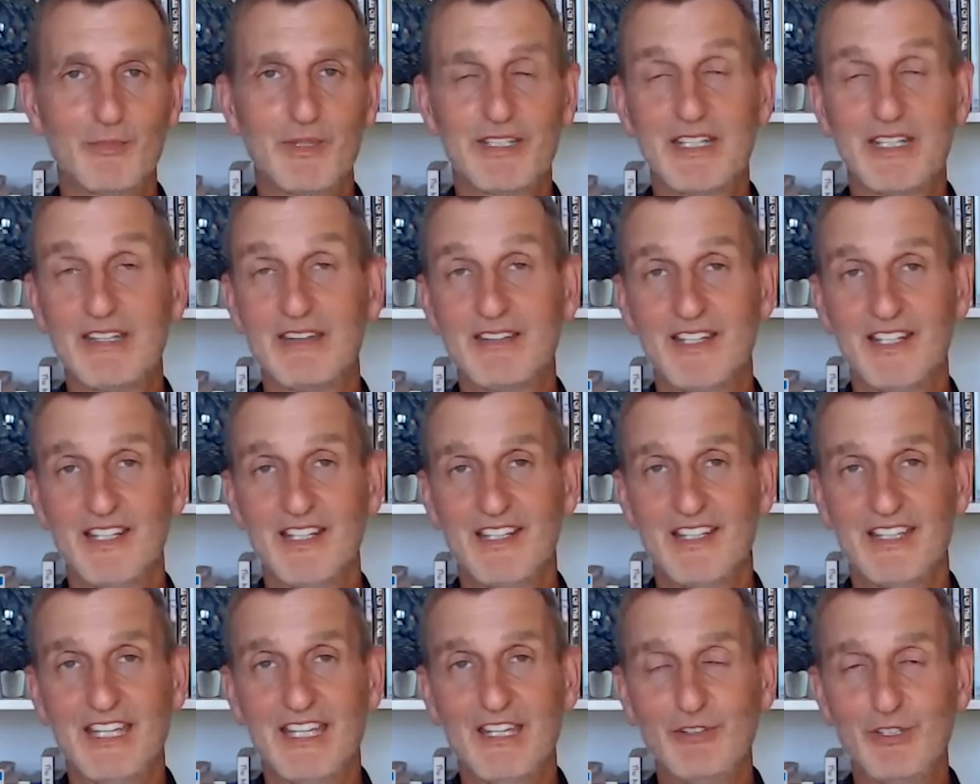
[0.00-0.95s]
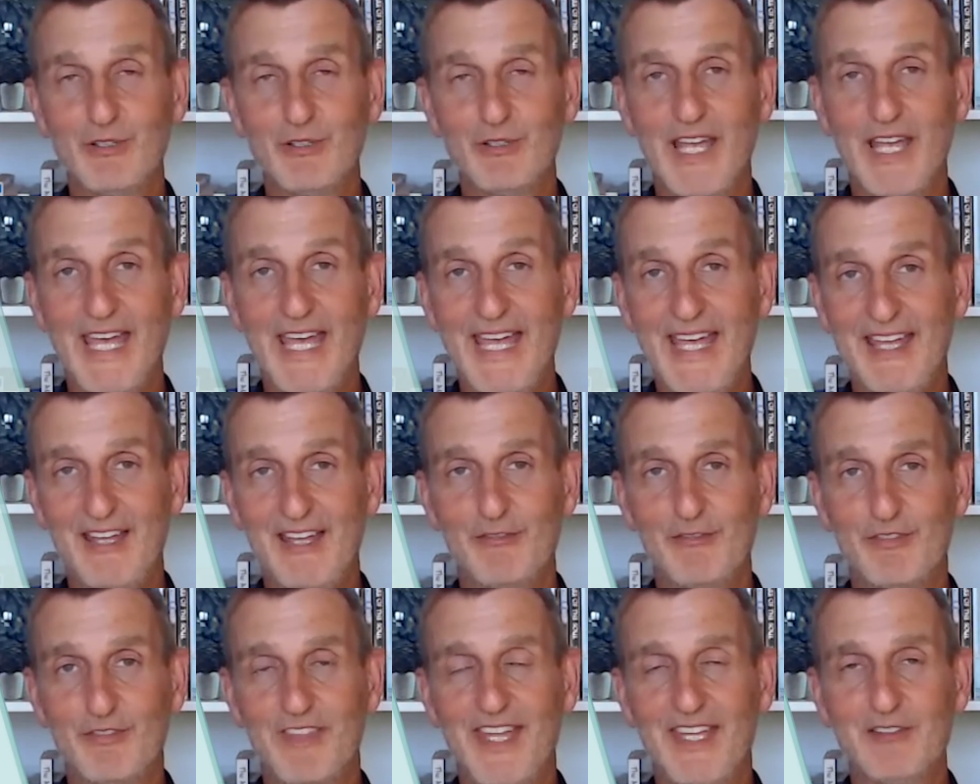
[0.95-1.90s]
But then, if you
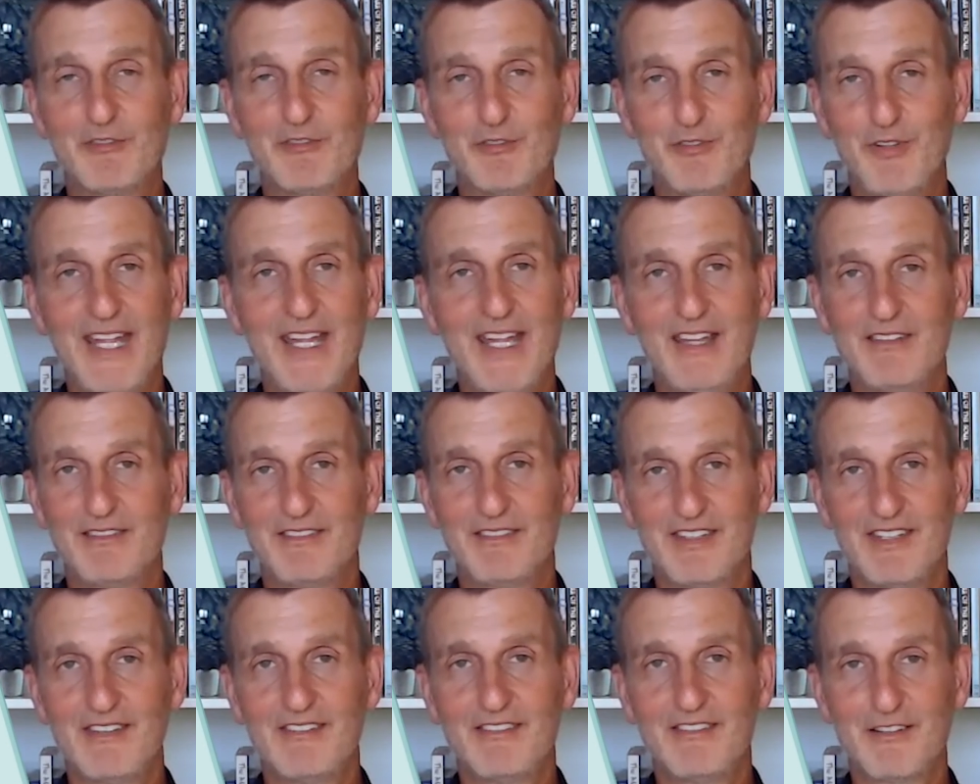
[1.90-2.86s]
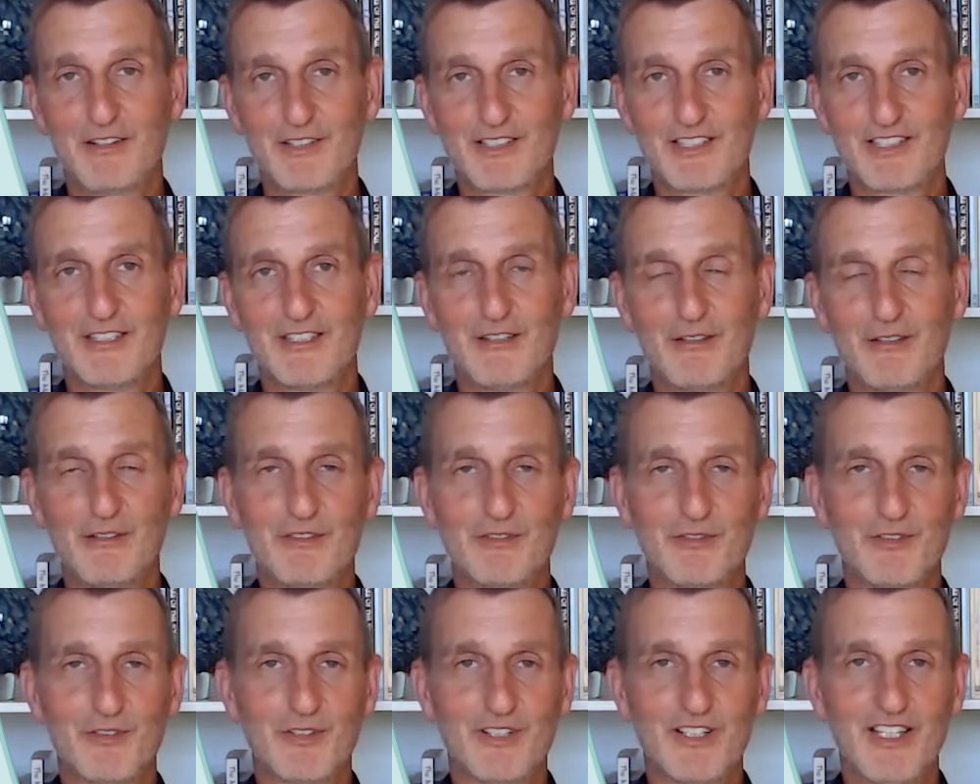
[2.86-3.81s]
have that faith, and it's certainly
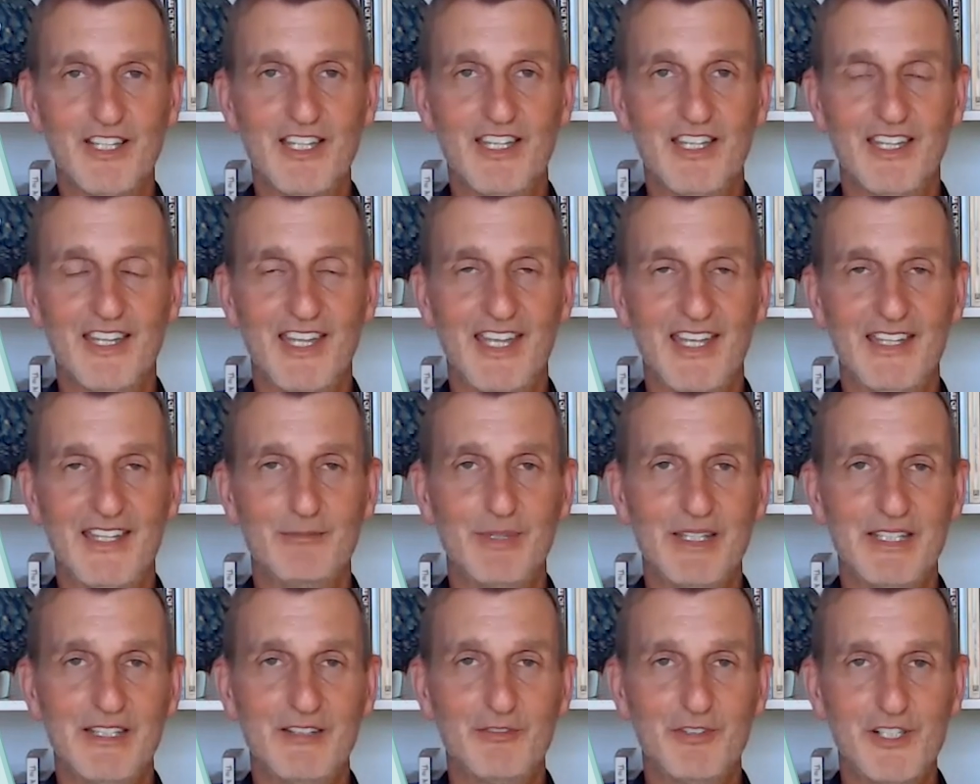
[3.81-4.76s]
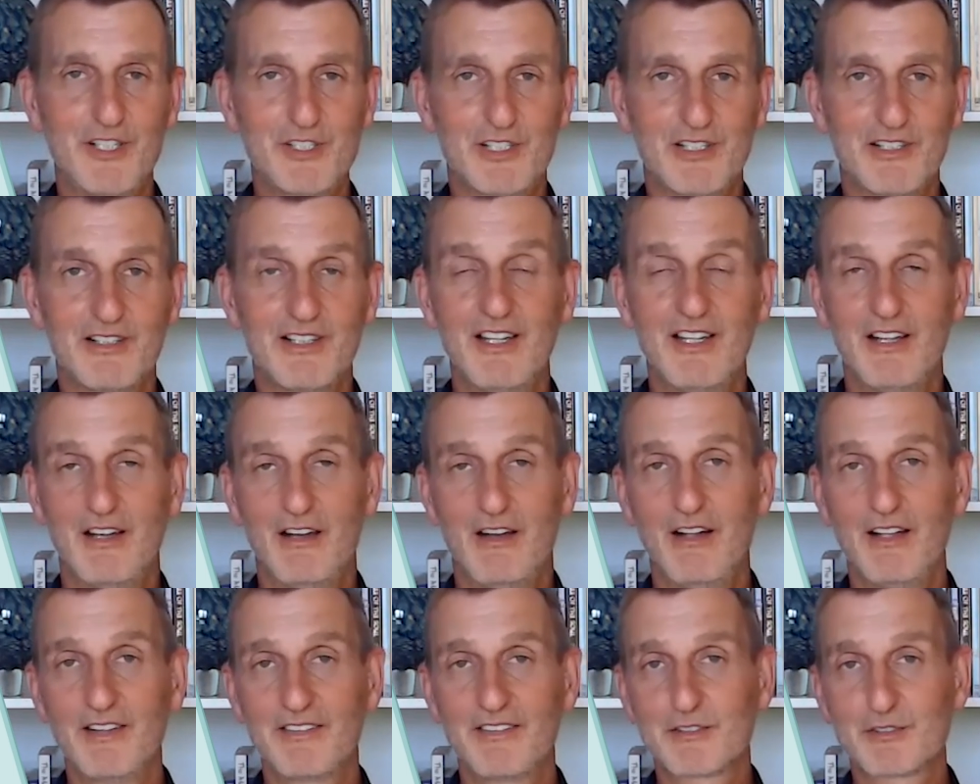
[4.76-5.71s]
useful and beneficial,
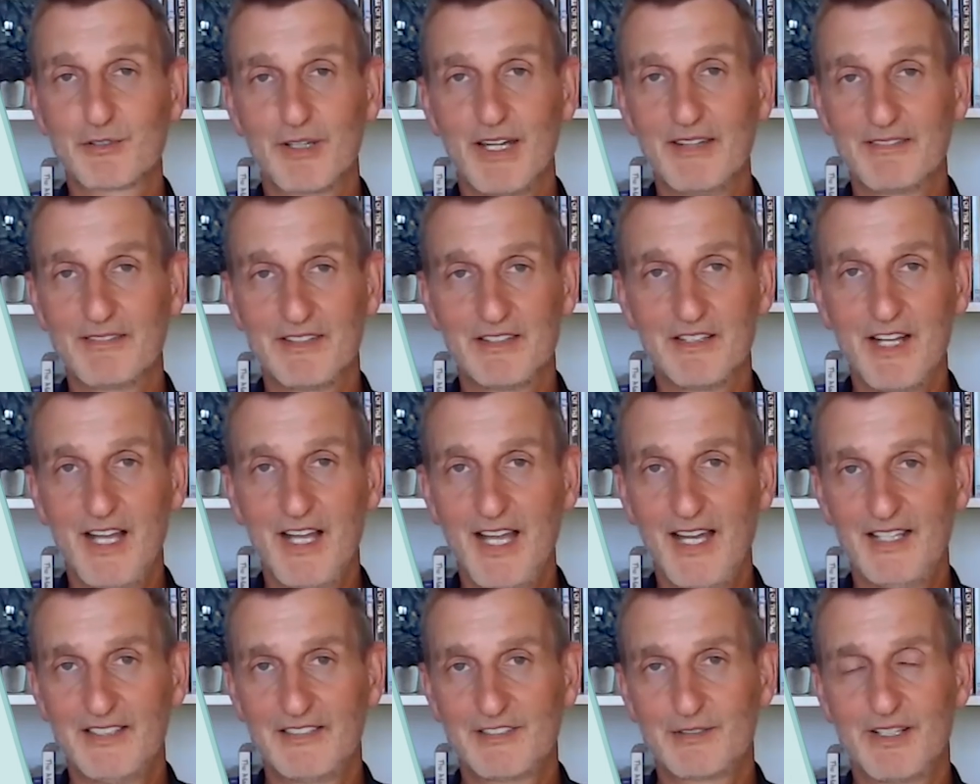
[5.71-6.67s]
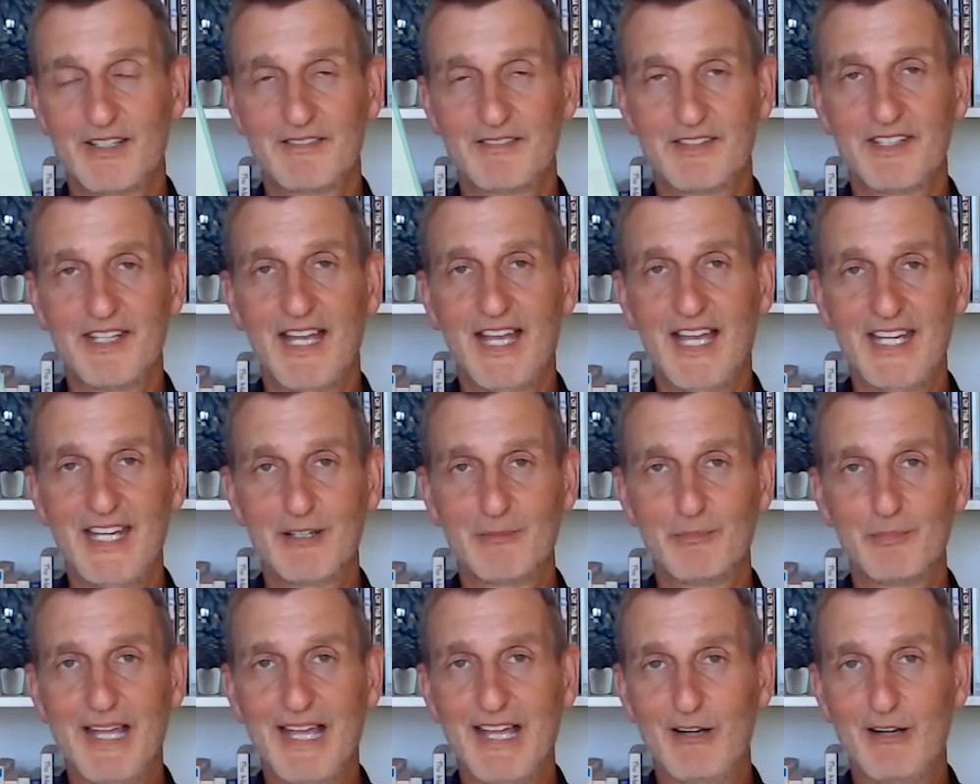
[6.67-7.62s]
also trust in God, trust in a higher
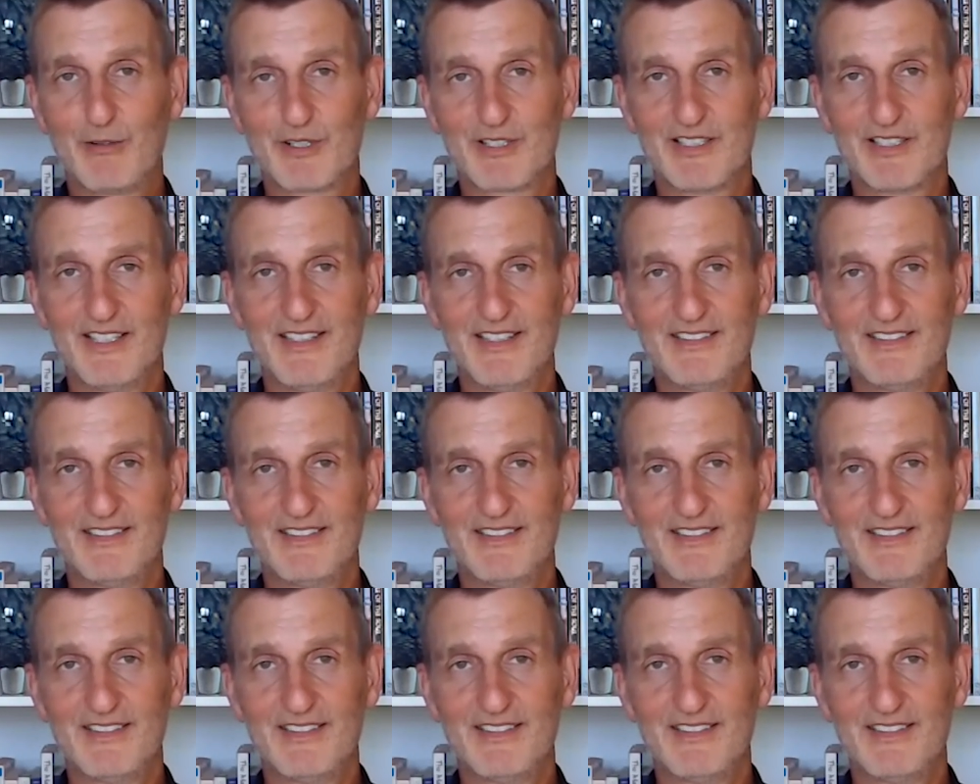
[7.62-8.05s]
power.